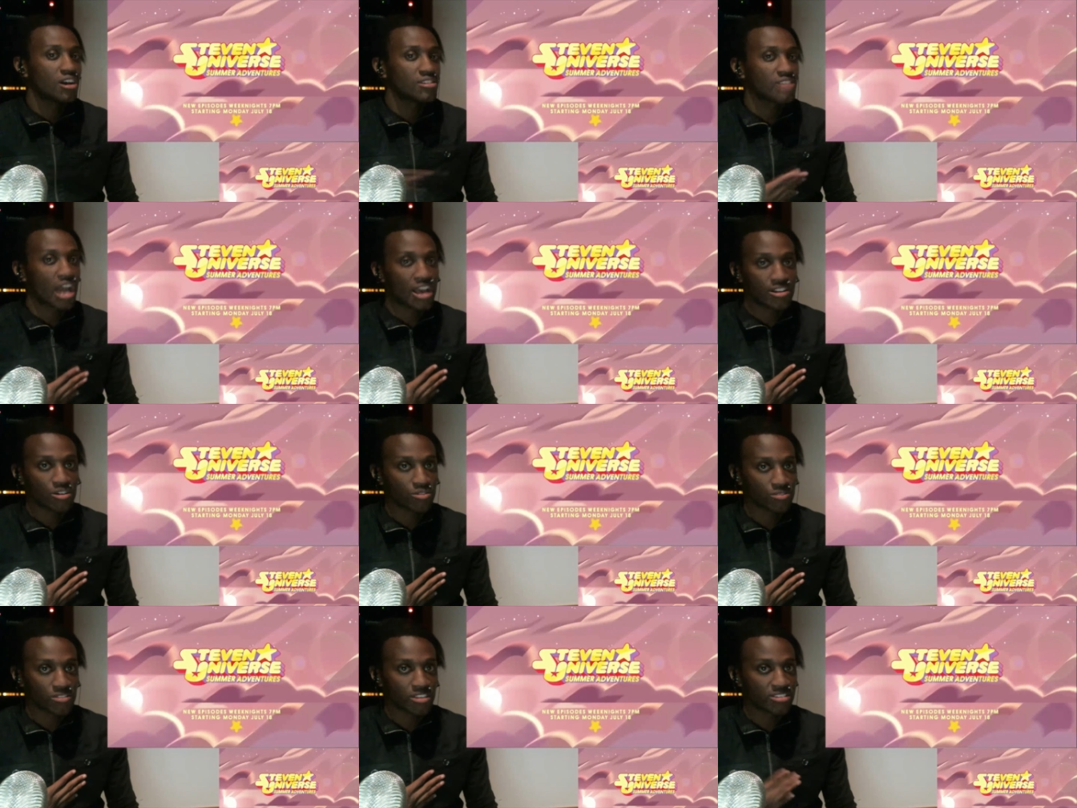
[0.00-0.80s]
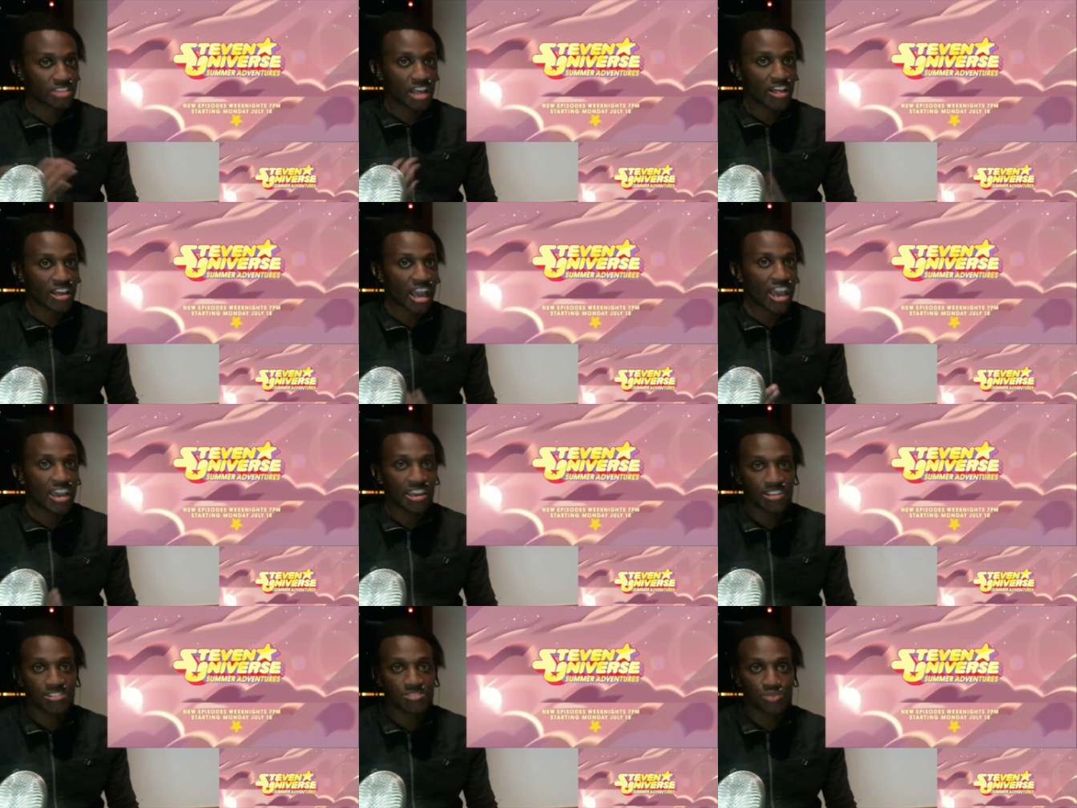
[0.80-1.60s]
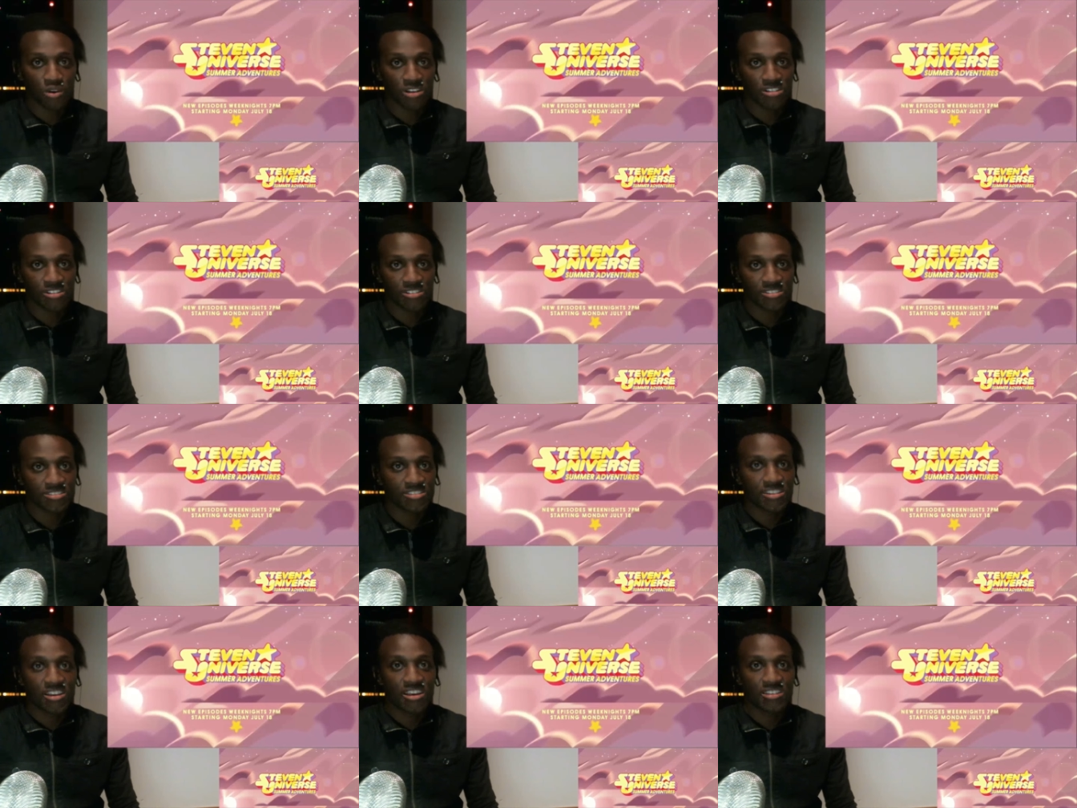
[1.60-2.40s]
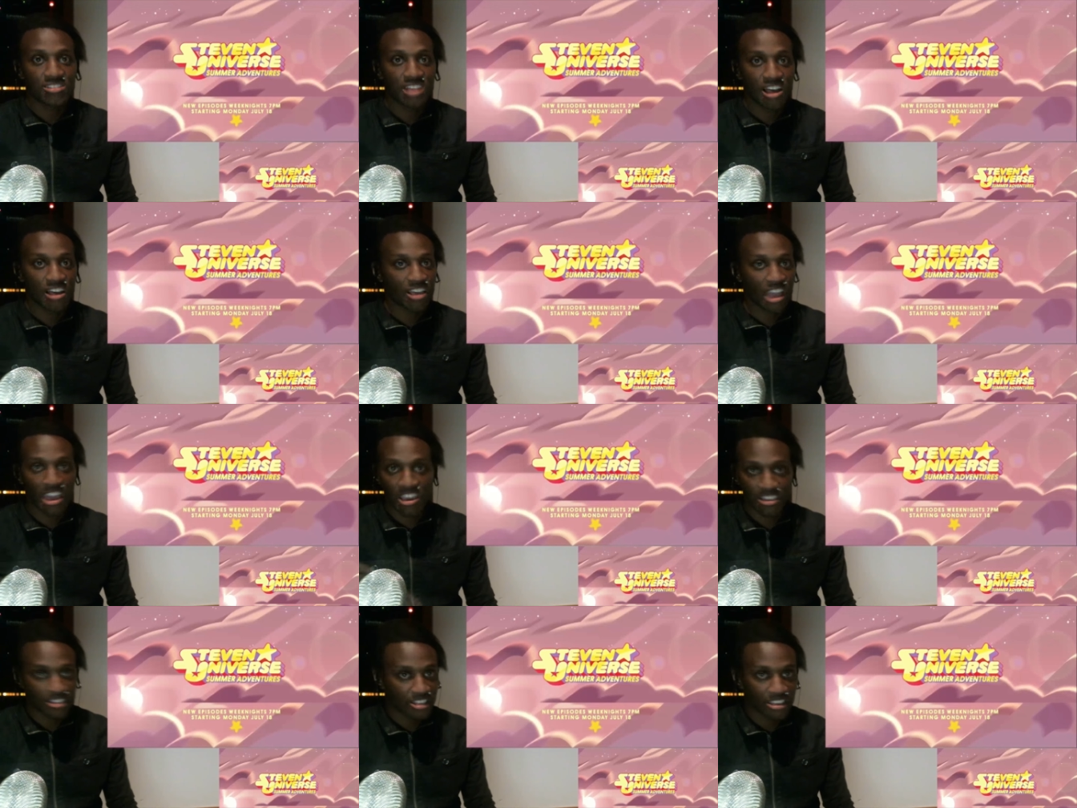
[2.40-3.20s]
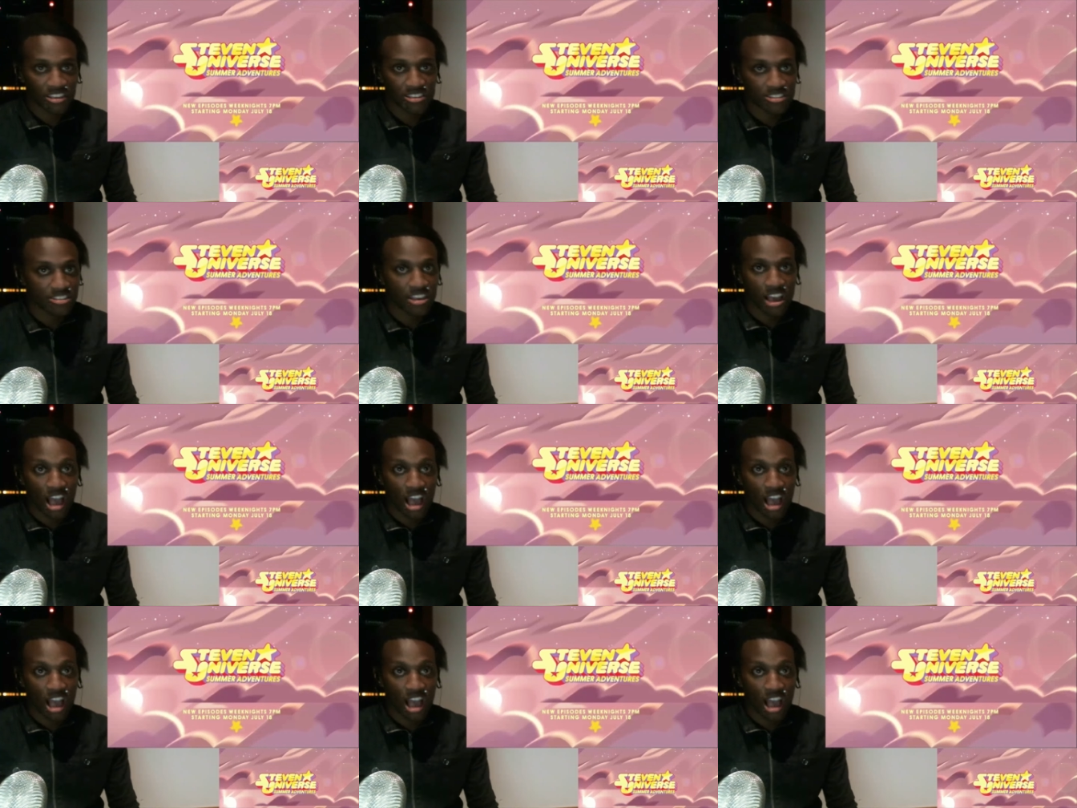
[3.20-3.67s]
I don't, it's not like I hate spoilers. It's not like I hate leaks.